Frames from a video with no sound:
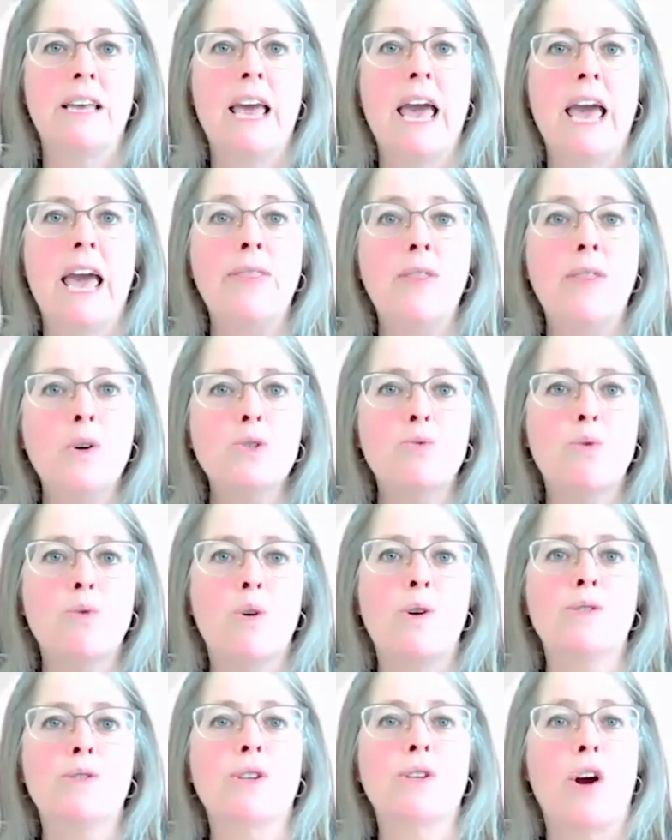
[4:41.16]
And those
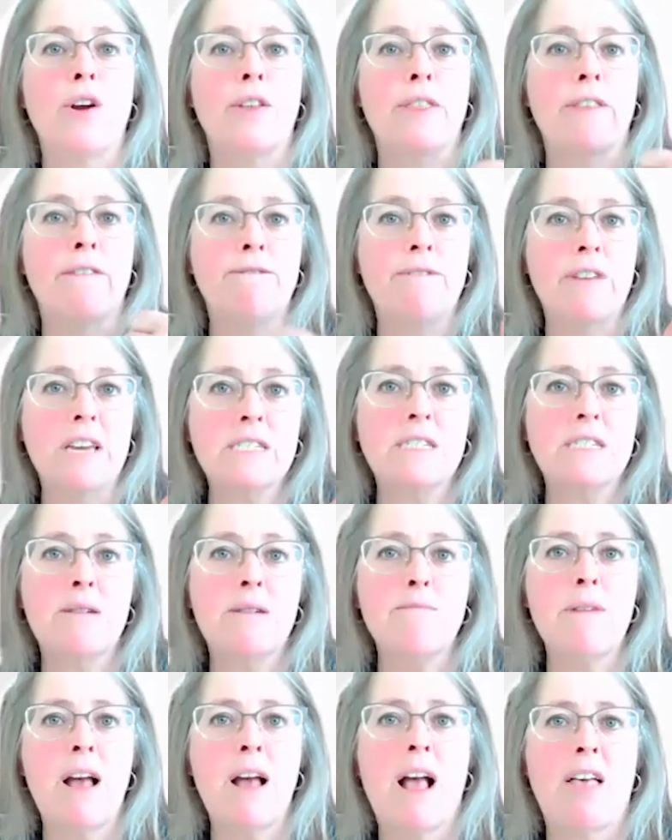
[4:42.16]
roles are the
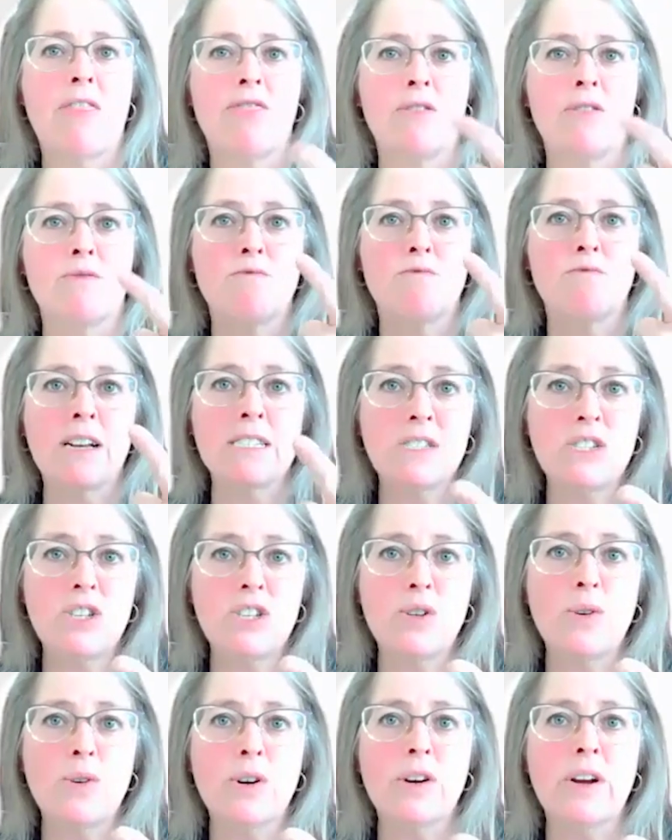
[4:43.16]
victim, the
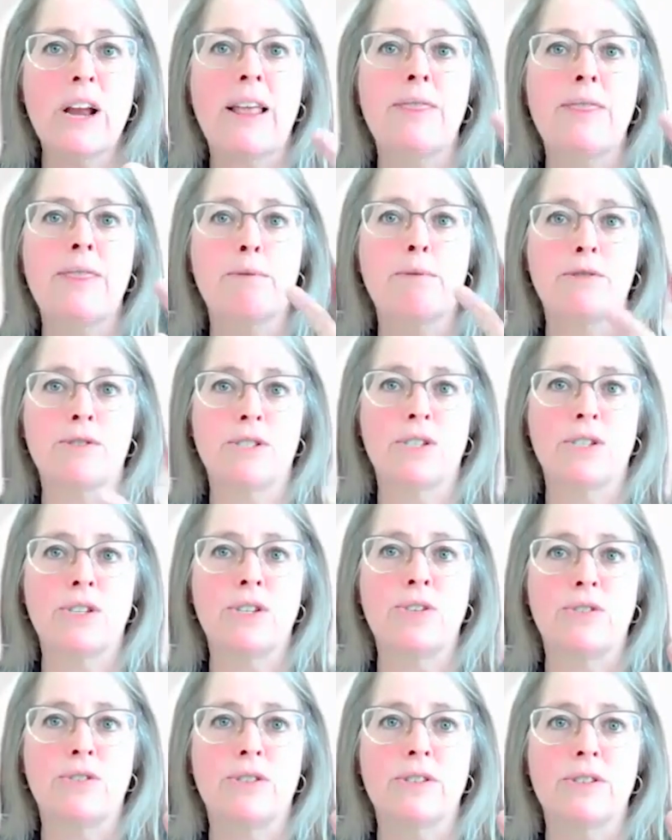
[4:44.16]
rescuer, and the
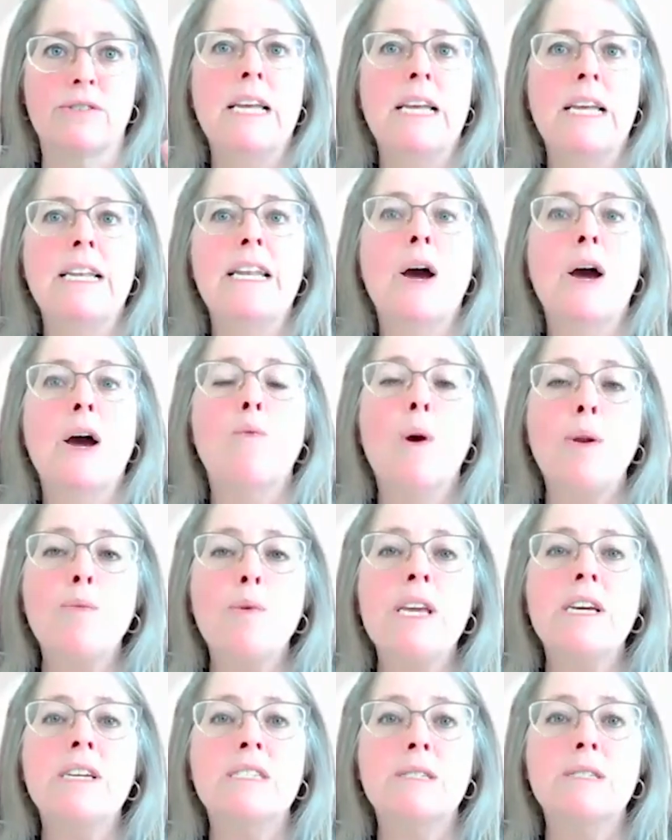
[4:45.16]
persecutor. Now, when
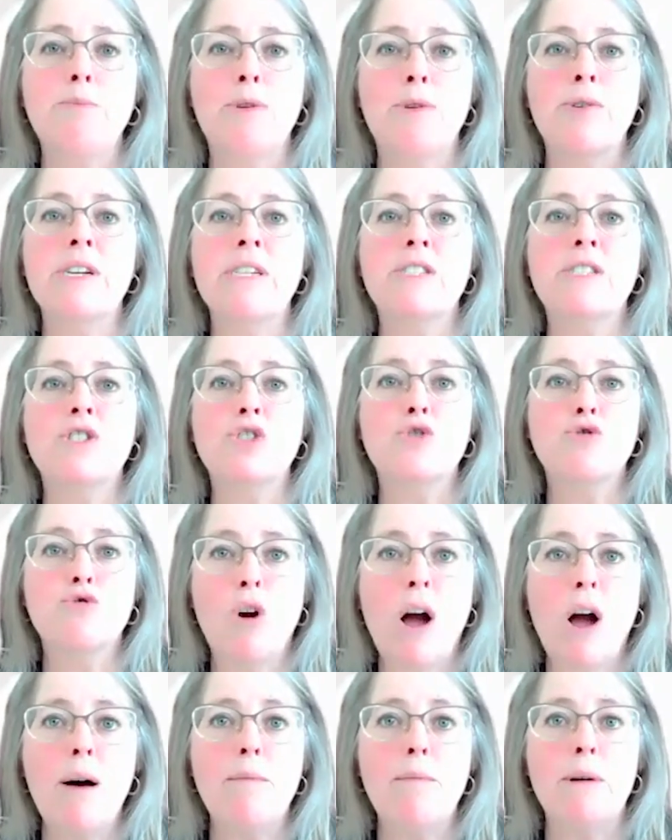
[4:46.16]
we experience
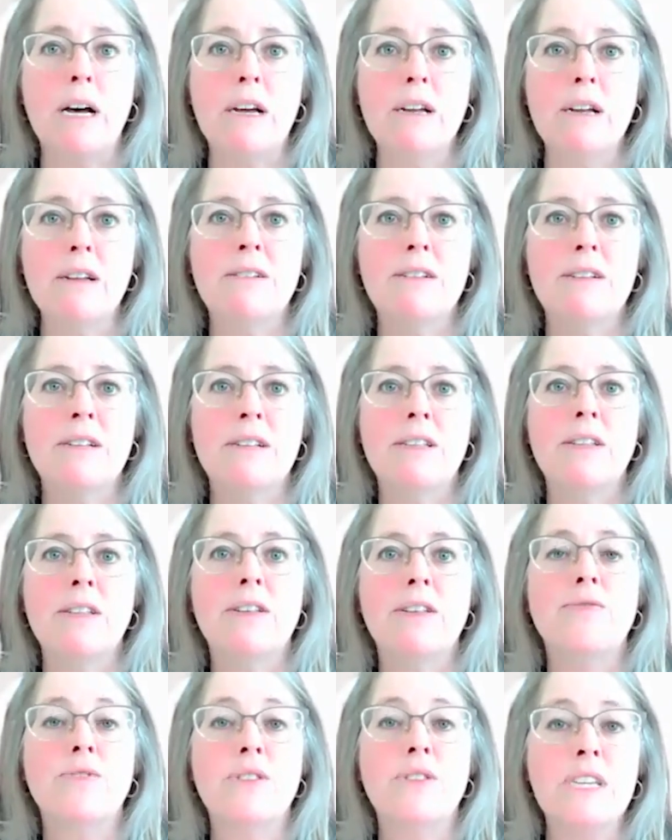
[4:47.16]
trauma,
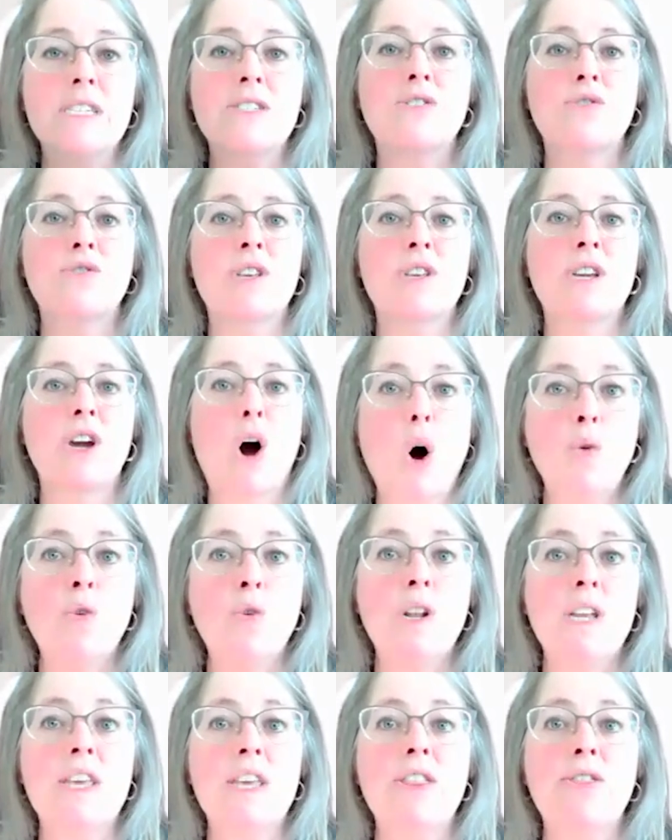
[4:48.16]
these are the
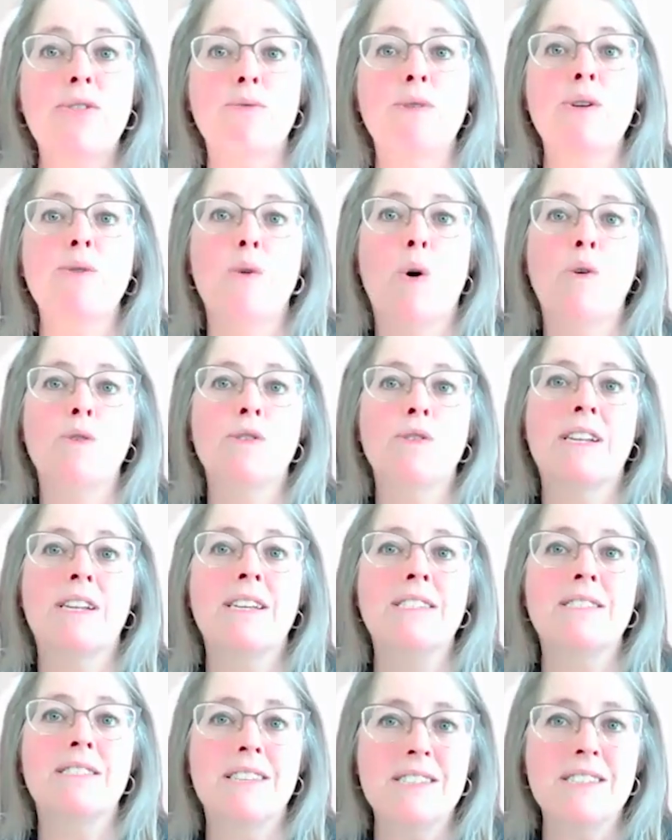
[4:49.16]
only three roles that
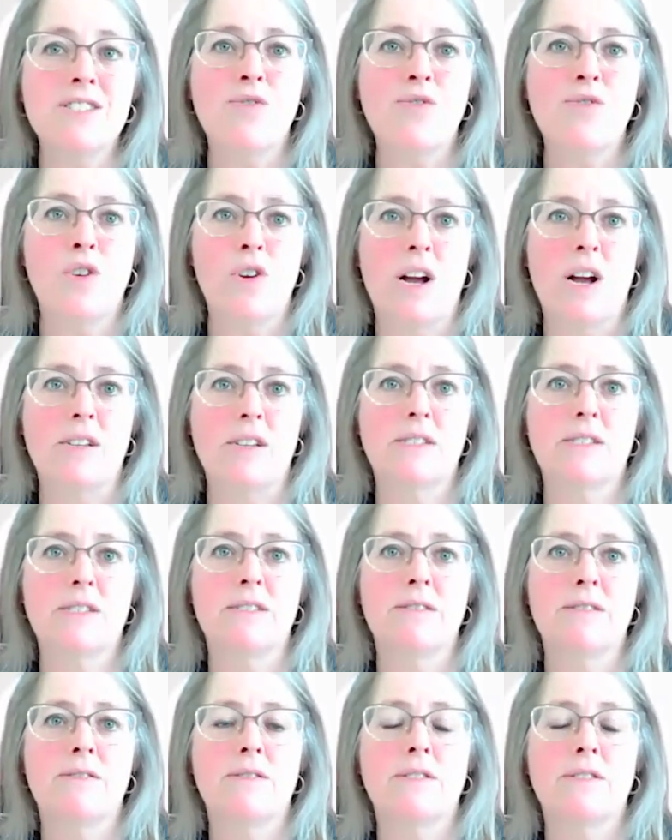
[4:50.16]
exist for us.
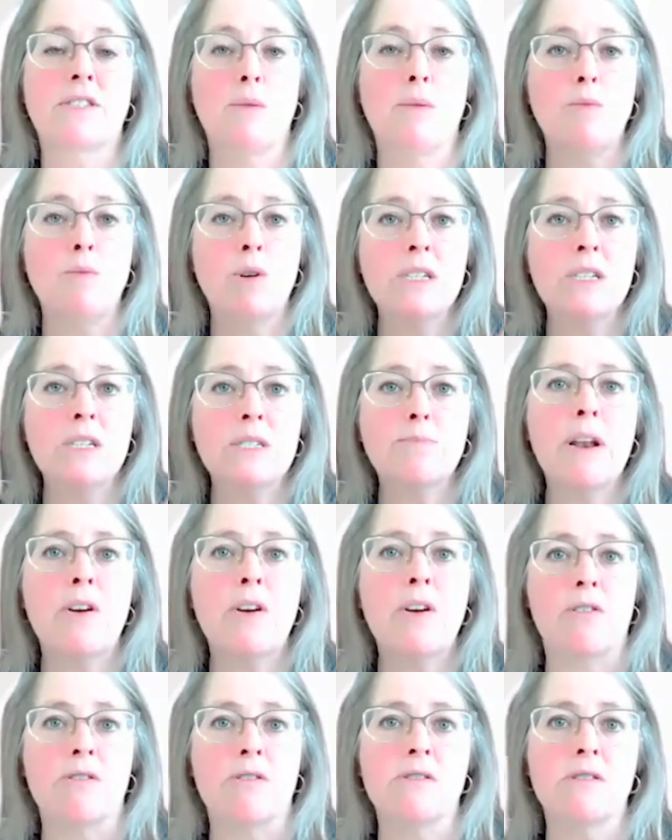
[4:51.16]
Someone has been
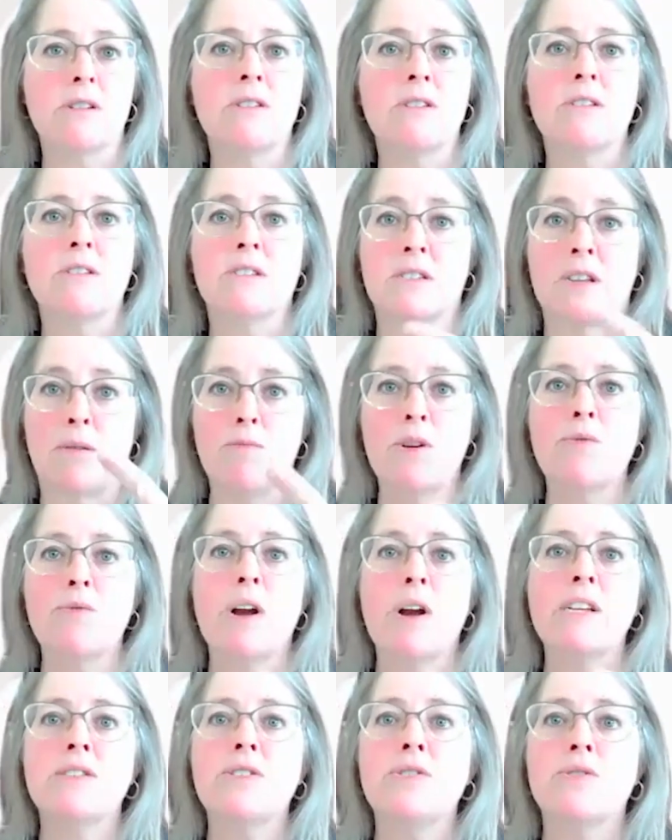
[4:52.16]
hurt, someone
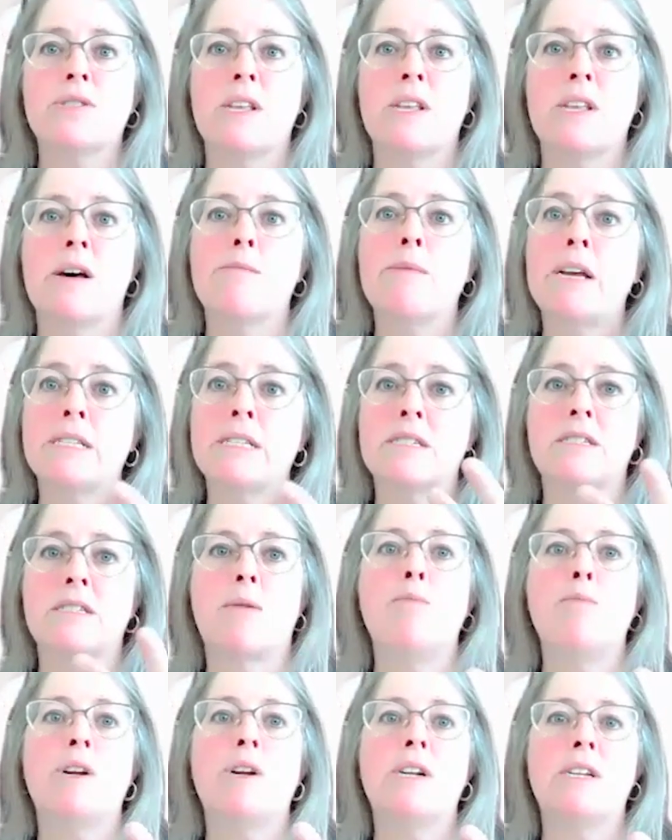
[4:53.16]
rescues them, and
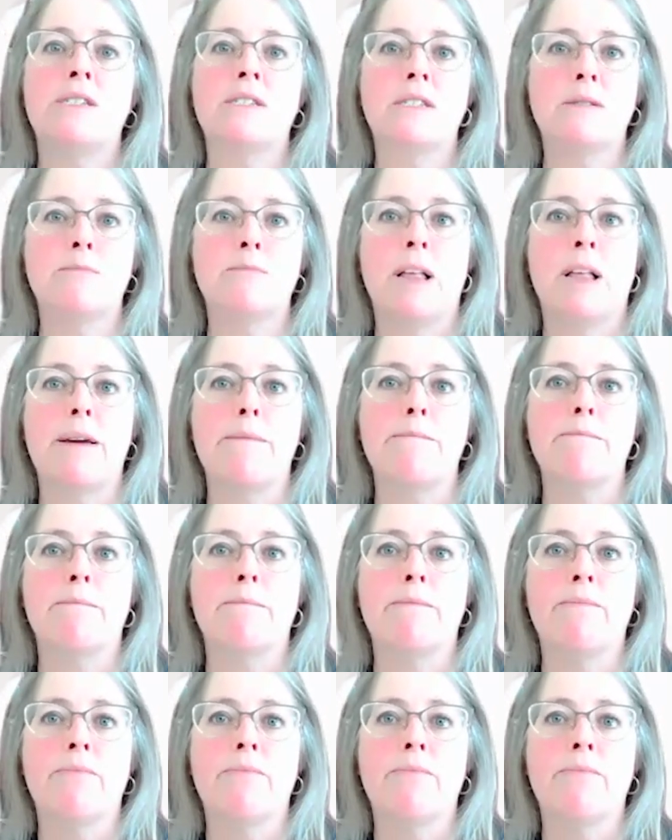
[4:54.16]
someone is to blame.